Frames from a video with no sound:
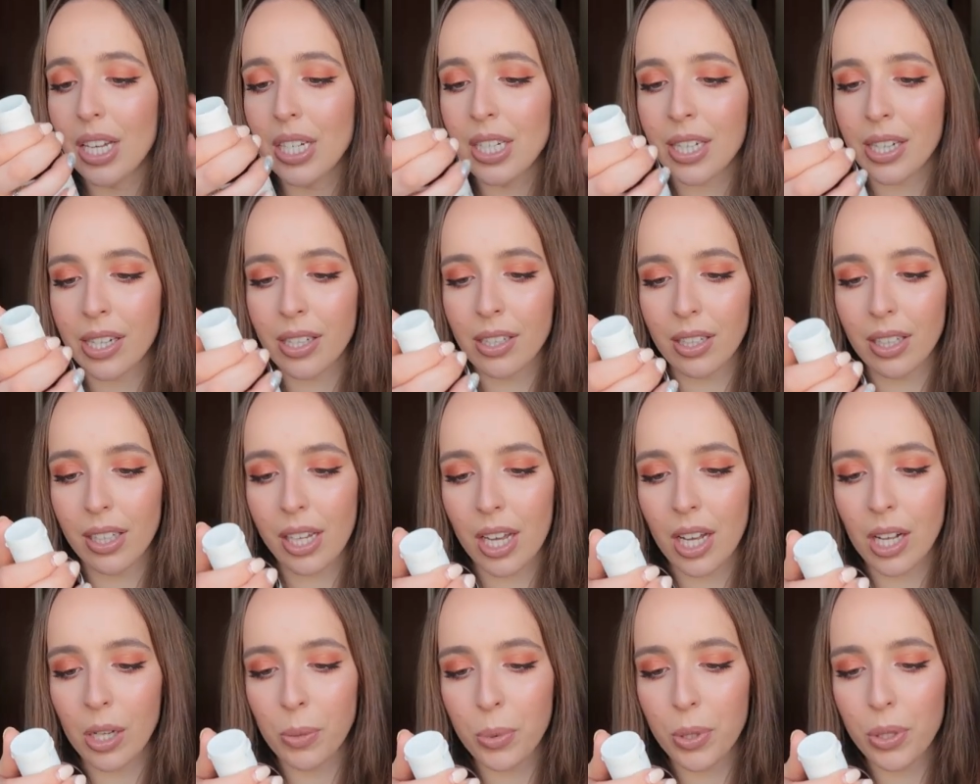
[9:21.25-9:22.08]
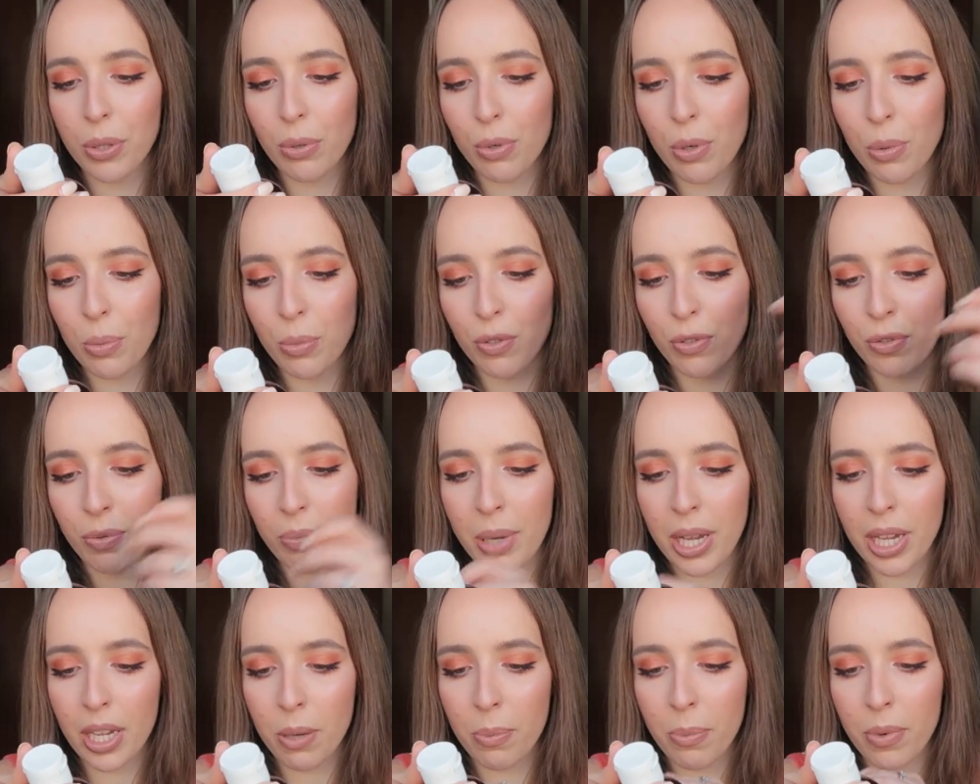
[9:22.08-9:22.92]
Gently helps to remove
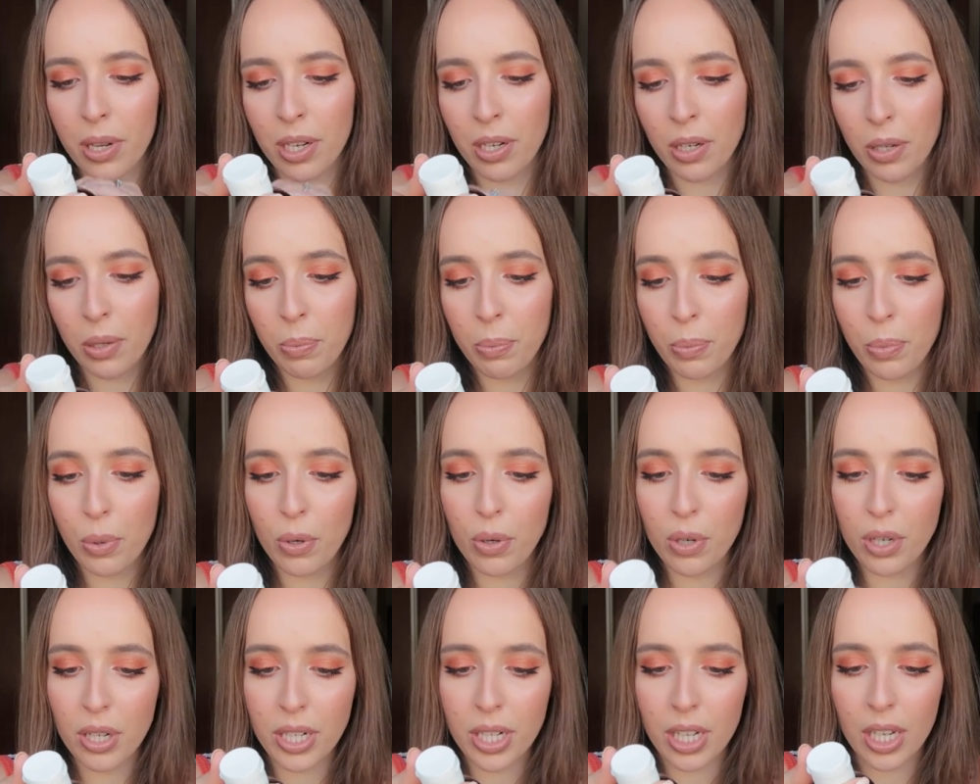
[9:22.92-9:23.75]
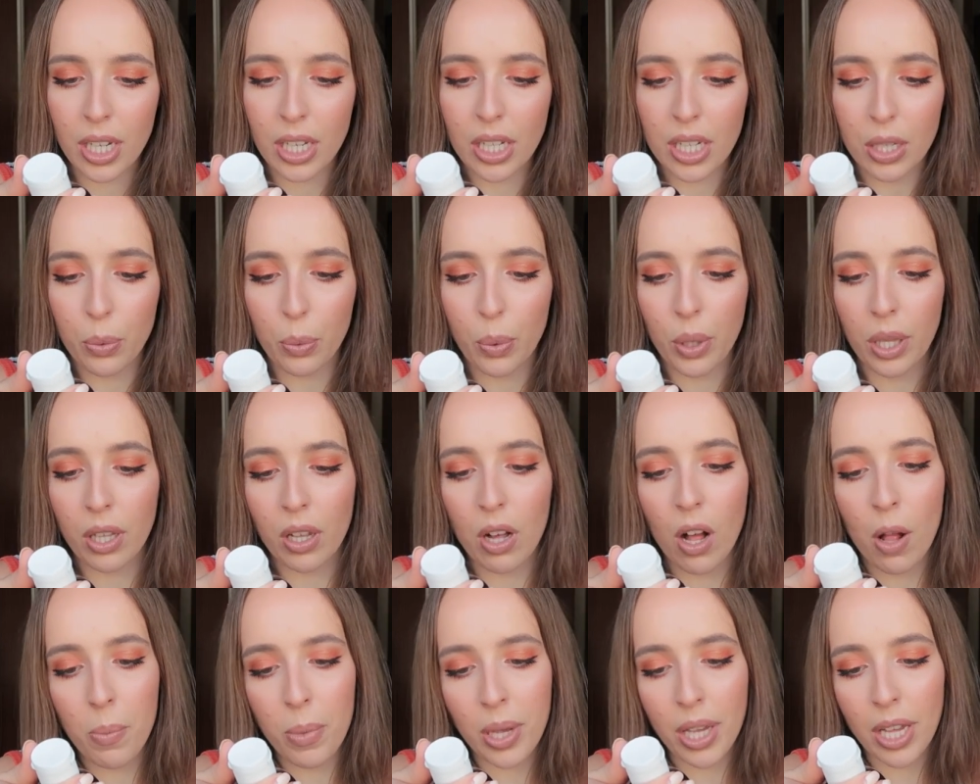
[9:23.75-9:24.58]
makeup and impurities with
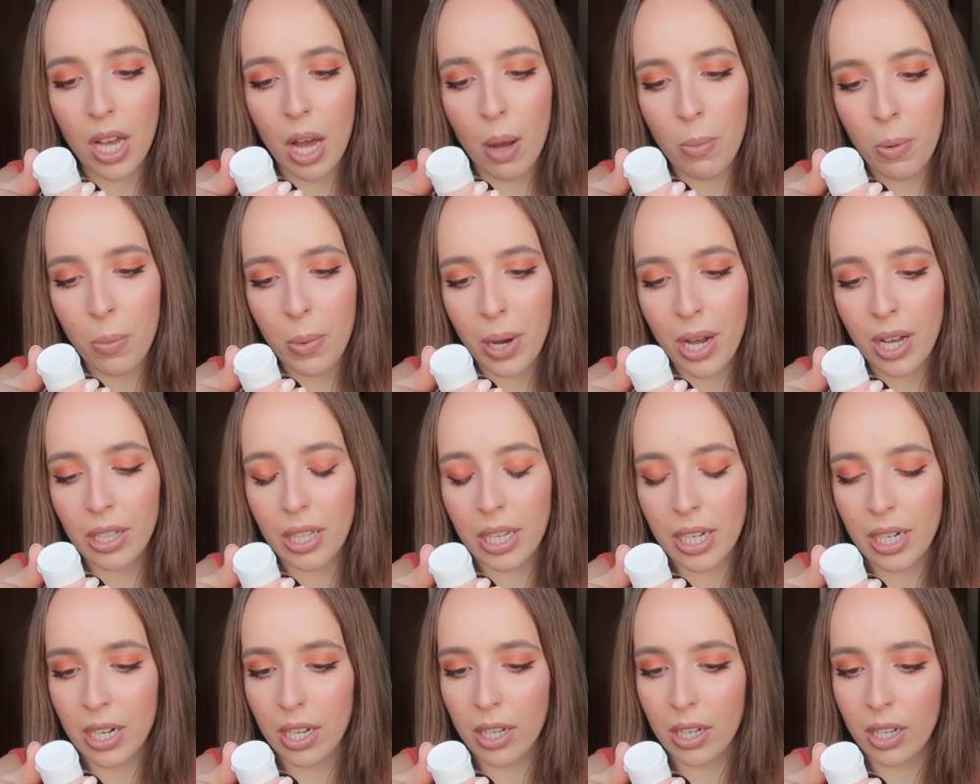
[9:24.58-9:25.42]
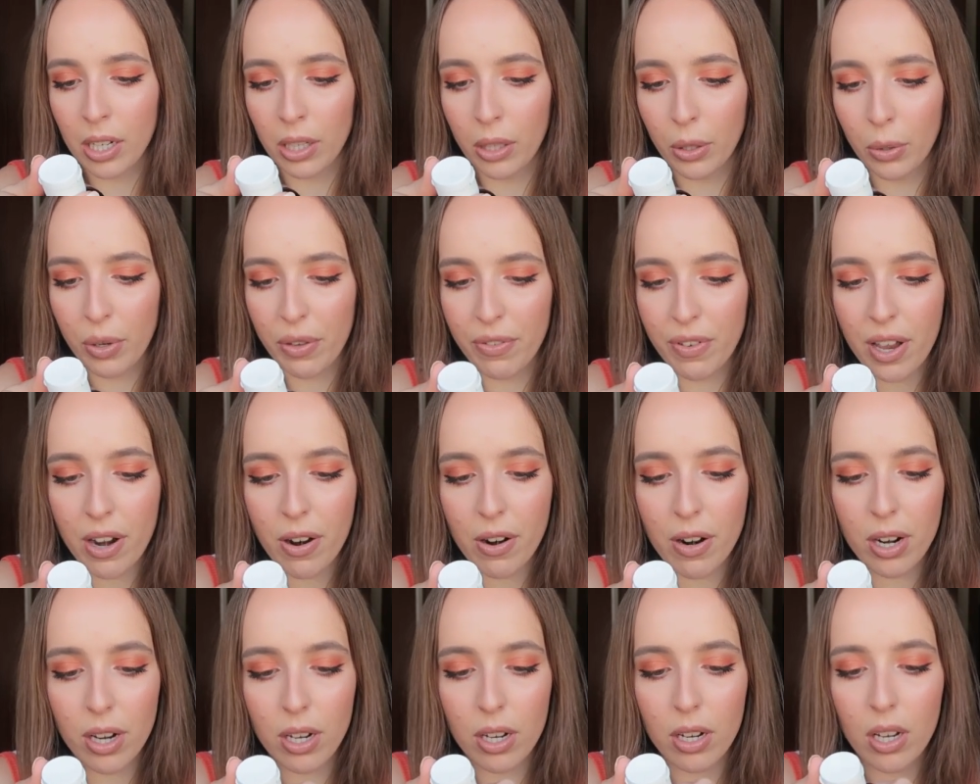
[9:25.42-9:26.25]
calming chamomile and aloe
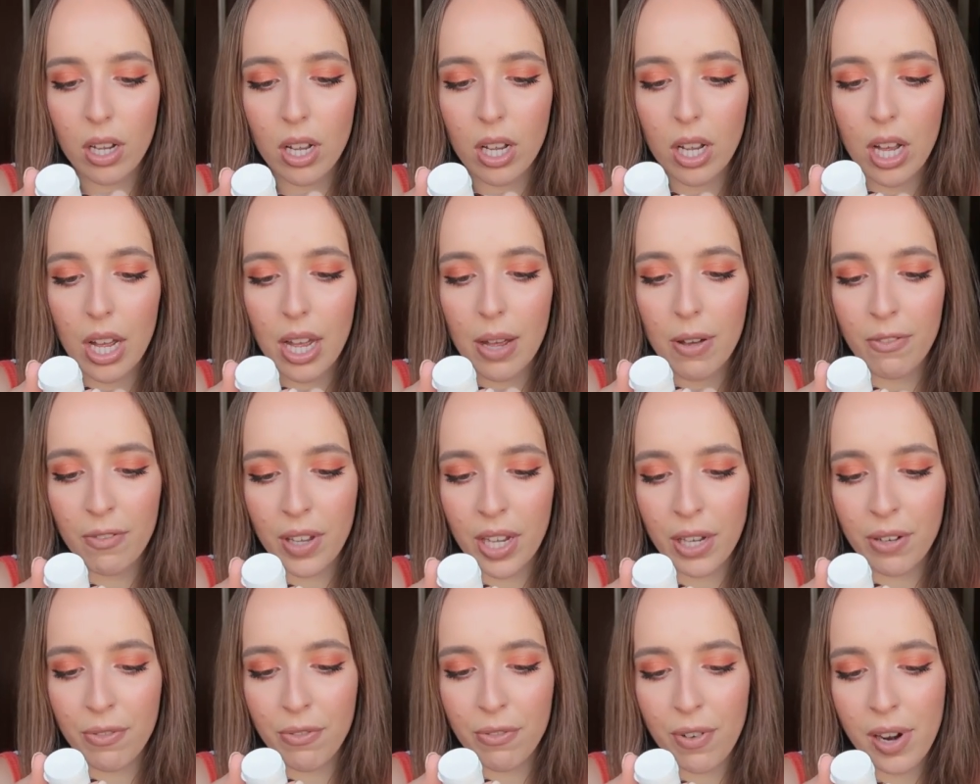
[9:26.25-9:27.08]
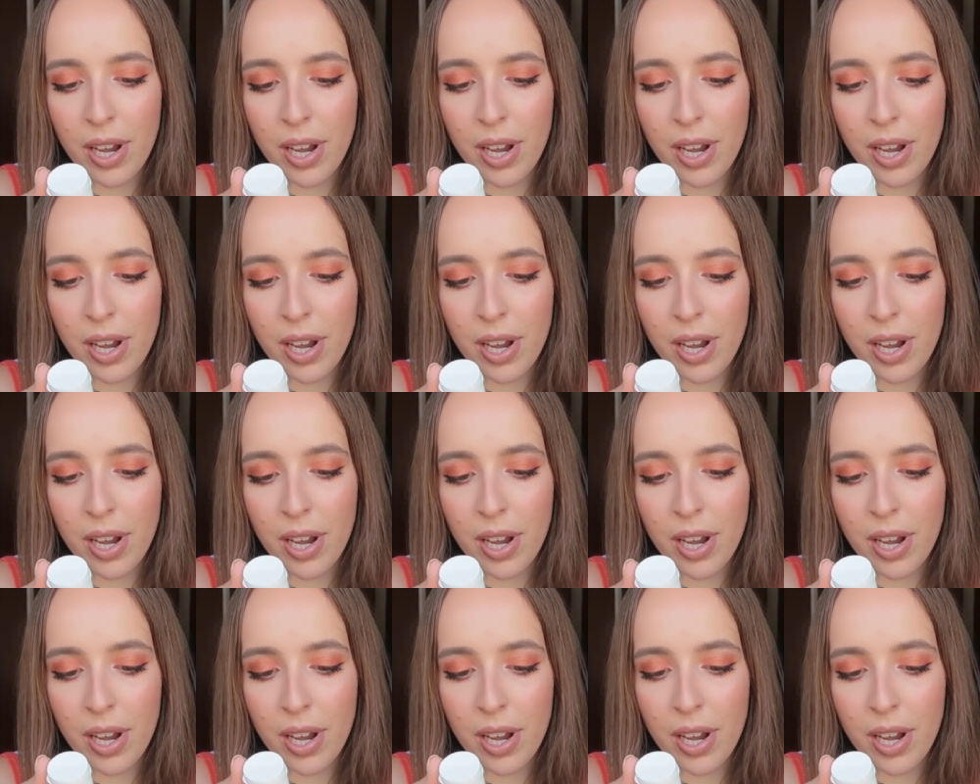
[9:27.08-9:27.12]
vera. Vegan